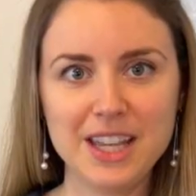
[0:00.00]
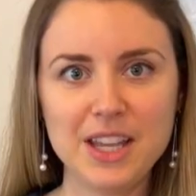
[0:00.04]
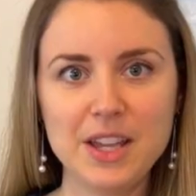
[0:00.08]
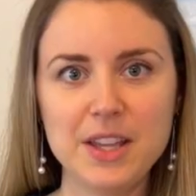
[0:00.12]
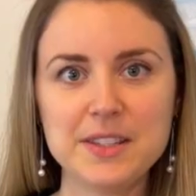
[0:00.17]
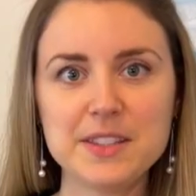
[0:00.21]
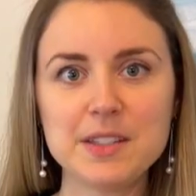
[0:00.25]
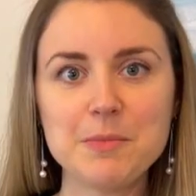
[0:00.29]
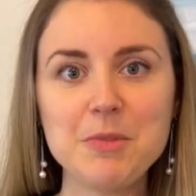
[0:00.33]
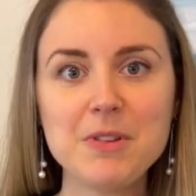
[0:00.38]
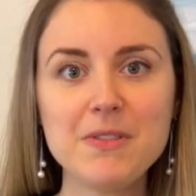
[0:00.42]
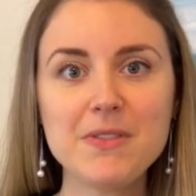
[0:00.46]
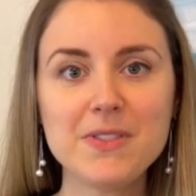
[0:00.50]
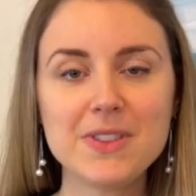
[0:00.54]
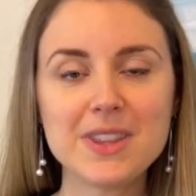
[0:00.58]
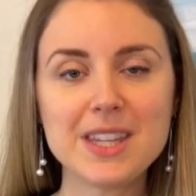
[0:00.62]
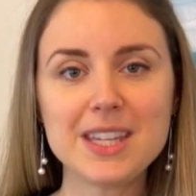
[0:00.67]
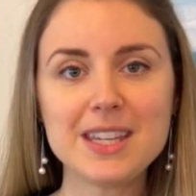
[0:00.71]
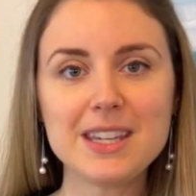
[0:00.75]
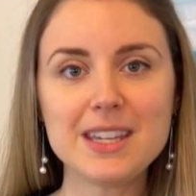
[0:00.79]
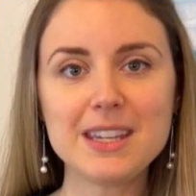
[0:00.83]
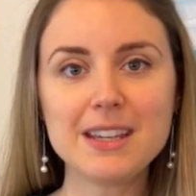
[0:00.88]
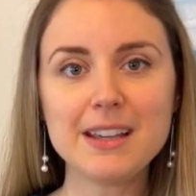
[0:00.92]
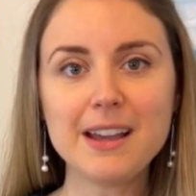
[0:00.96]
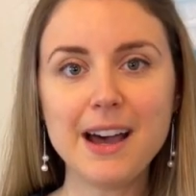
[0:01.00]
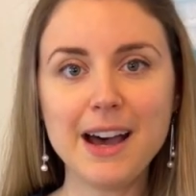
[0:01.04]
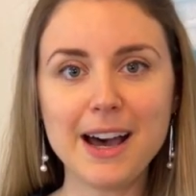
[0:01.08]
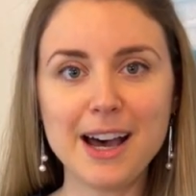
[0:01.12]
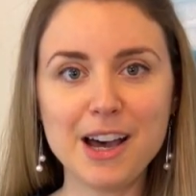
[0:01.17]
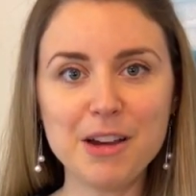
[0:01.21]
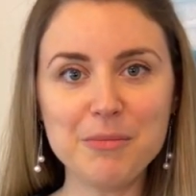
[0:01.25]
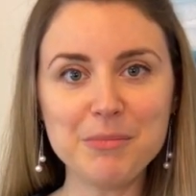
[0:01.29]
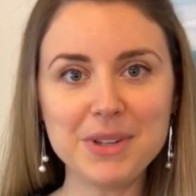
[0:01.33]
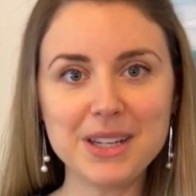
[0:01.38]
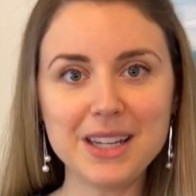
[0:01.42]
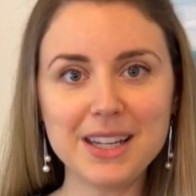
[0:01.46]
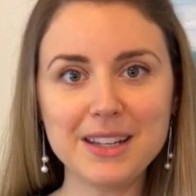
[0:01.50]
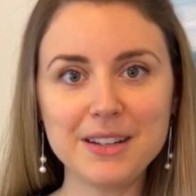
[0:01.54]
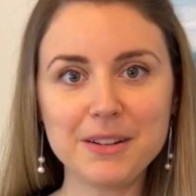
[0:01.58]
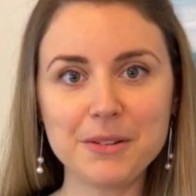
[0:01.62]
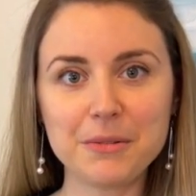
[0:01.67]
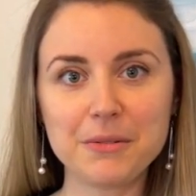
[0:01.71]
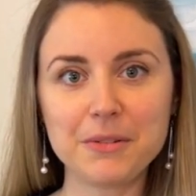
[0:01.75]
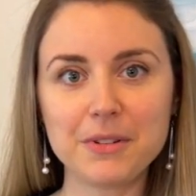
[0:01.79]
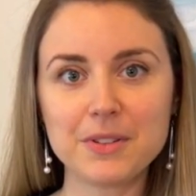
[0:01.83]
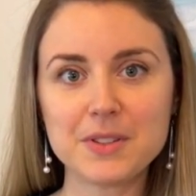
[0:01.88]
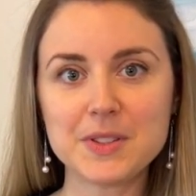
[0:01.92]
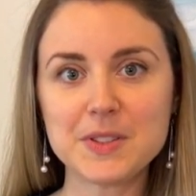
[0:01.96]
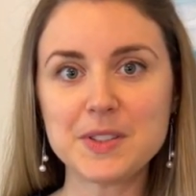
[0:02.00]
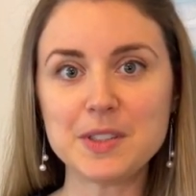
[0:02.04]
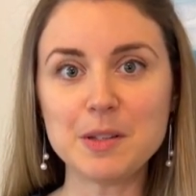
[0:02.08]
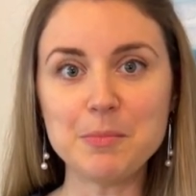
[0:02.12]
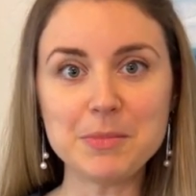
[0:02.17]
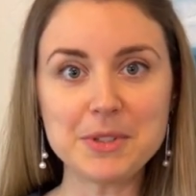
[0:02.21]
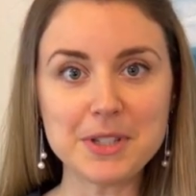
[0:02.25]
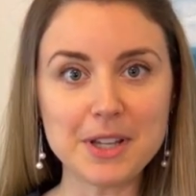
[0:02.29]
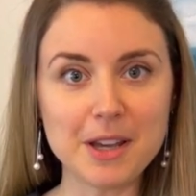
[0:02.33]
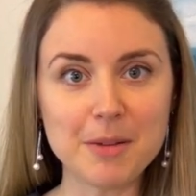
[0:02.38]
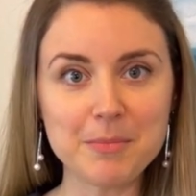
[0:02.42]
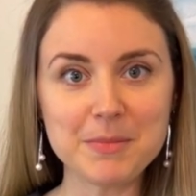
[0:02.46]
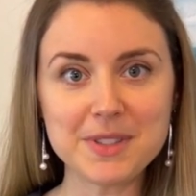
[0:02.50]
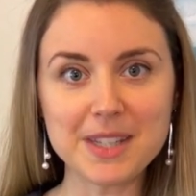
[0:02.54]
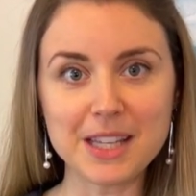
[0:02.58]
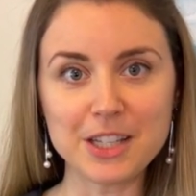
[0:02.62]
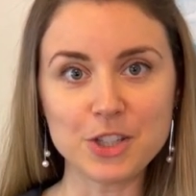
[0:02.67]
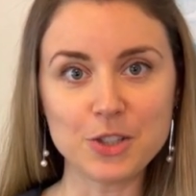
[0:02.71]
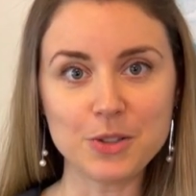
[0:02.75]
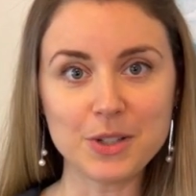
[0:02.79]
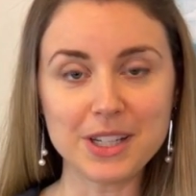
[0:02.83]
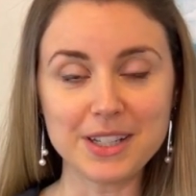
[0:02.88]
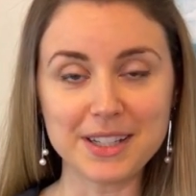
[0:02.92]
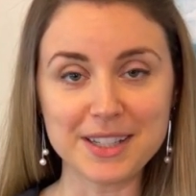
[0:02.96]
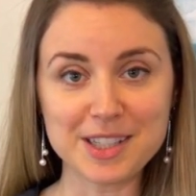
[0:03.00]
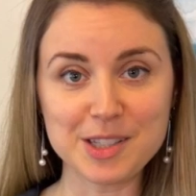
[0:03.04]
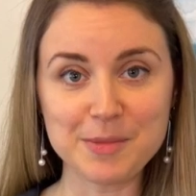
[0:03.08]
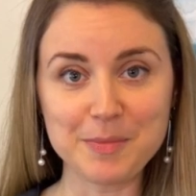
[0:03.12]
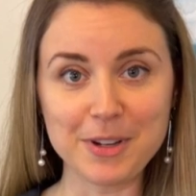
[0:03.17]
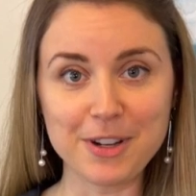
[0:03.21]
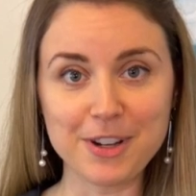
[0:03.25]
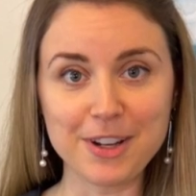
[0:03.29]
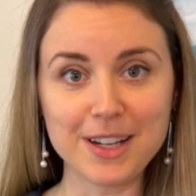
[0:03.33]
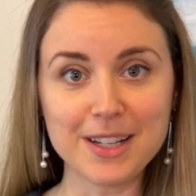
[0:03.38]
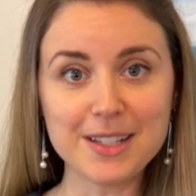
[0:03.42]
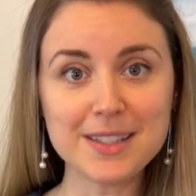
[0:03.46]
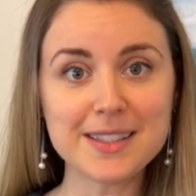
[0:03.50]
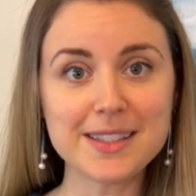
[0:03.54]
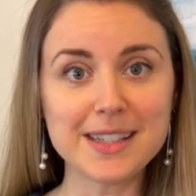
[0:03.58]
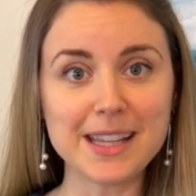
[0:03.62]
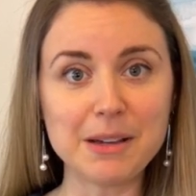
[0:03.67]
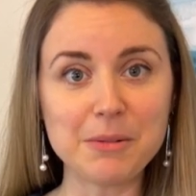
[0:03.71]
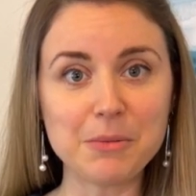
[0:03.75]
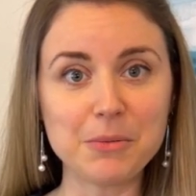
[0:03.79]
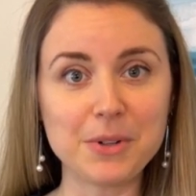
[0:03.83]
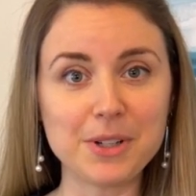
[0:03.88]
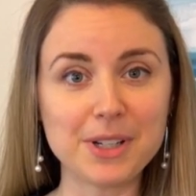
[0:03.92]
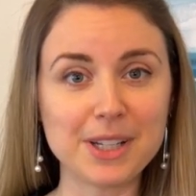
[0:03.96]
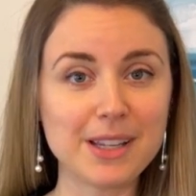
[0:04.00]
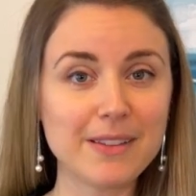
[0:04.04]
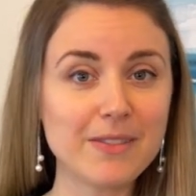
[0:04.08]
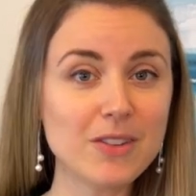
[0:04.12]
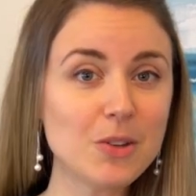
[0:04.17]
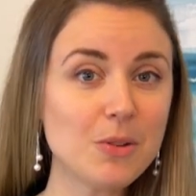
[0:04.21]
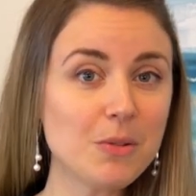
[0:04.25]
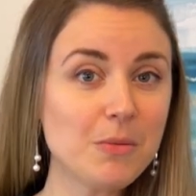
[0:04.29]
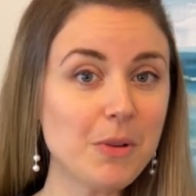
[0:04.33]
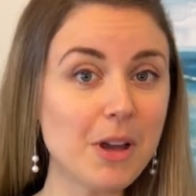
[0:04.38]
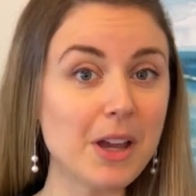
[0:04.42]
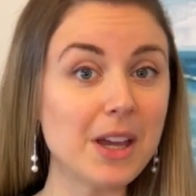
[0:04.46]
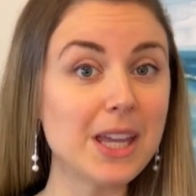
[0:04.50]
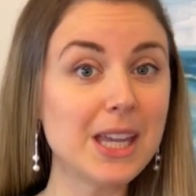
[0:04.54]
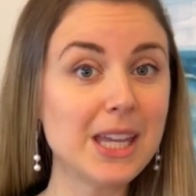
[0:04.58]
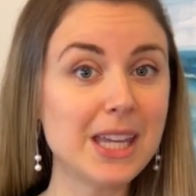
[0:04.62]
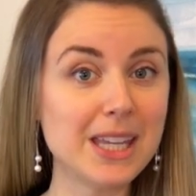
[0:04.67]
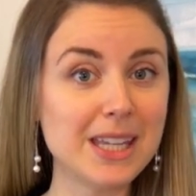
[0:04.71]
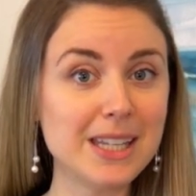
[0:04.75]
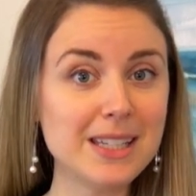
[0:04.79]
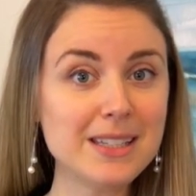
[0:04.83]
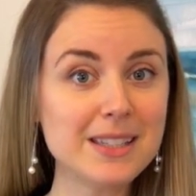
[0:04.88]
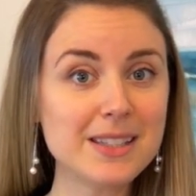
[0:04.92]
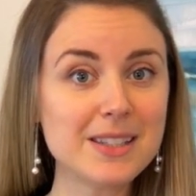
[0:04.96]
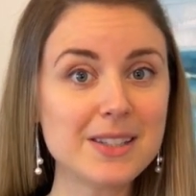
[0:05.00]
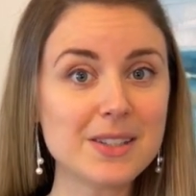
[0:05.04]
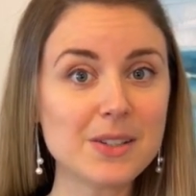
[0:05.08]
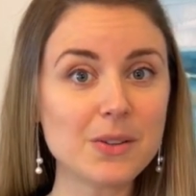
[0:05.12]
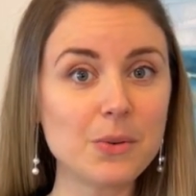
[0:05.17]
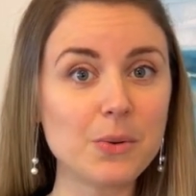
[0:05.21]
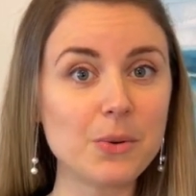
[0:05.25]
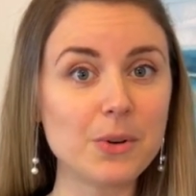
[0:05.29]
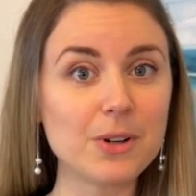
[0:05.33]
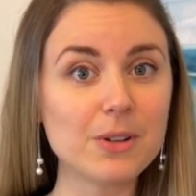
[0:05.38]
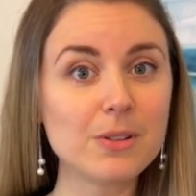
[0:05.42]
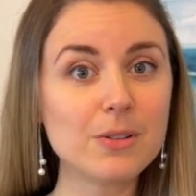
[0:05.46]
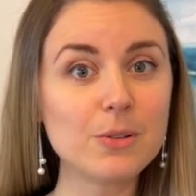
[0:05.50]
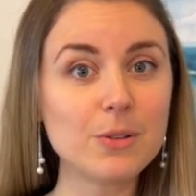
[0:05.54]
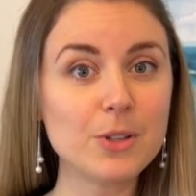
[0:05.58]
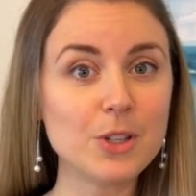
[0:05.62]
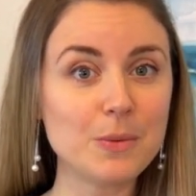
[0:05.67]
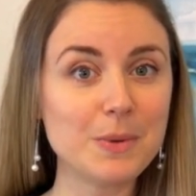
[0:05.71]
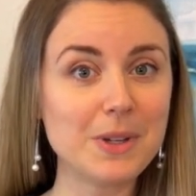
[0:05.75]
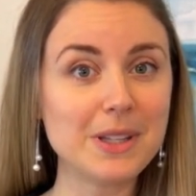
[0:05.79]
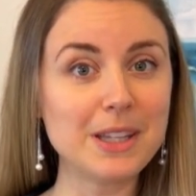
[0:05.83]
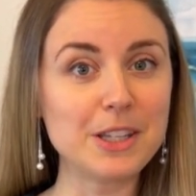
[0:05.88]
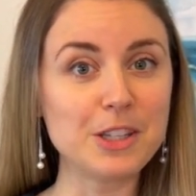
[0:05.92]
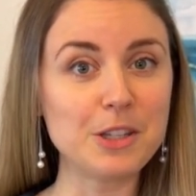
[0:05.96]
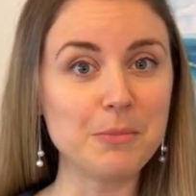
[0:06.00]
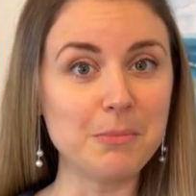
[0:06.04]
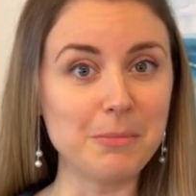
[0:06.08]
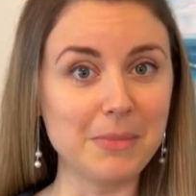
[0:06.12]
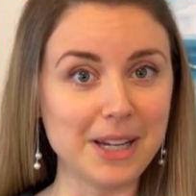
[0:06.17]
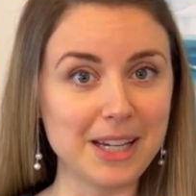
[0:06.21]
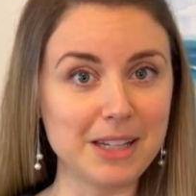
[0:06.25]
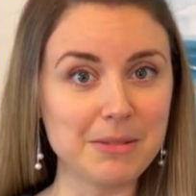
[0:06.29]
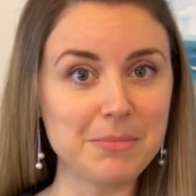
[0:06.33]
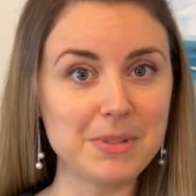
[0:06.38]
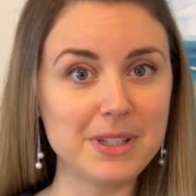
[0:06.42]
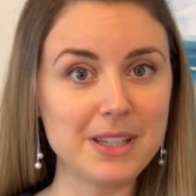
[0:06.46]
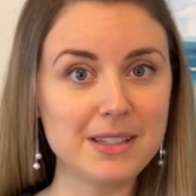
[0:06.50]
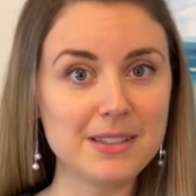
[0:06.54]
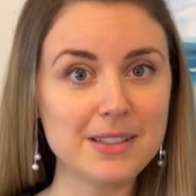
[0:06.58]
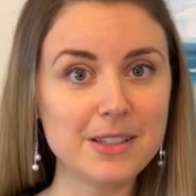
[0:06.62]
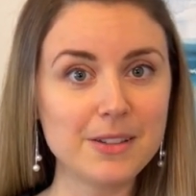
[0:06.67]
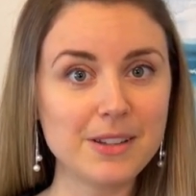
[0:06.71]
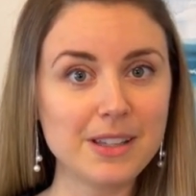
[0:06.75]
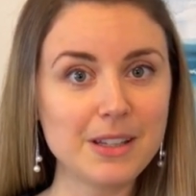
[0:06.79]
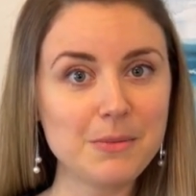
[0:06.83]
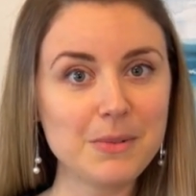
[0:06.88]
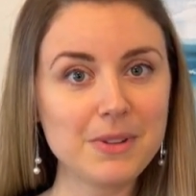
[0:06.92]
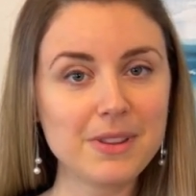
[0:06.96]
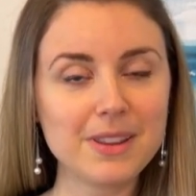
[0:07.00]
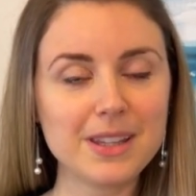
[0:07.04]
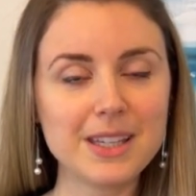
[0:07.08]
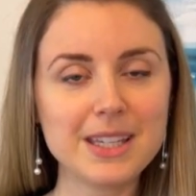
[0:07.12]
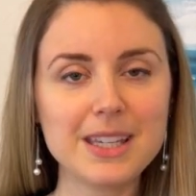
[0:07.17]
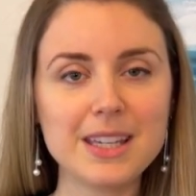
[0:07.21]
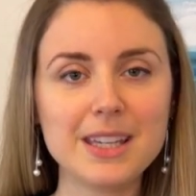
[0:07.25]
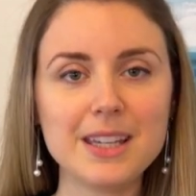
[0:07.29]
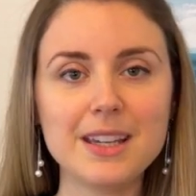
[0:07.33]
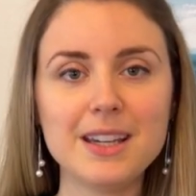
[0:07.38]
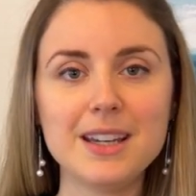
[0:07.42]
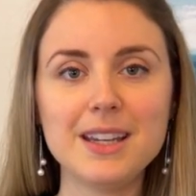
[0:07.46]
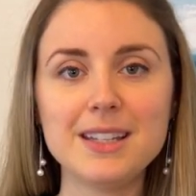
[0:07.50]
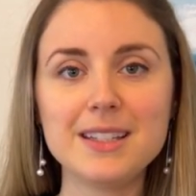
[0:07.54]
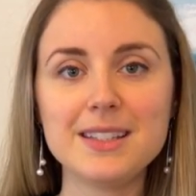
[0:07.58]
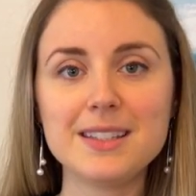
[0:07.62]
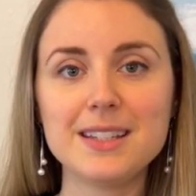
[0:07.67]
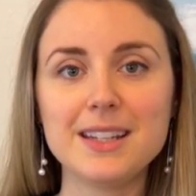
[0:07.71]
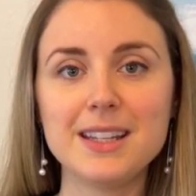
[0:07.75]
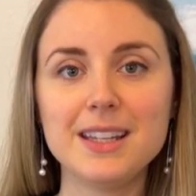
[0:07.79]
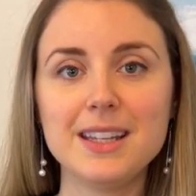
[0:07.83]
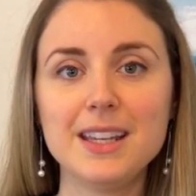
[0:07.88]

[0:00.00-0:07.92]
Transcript: Some of the common symptoms that you can experience that would give you a hint or clue you in that you might be dealing with leaky gut.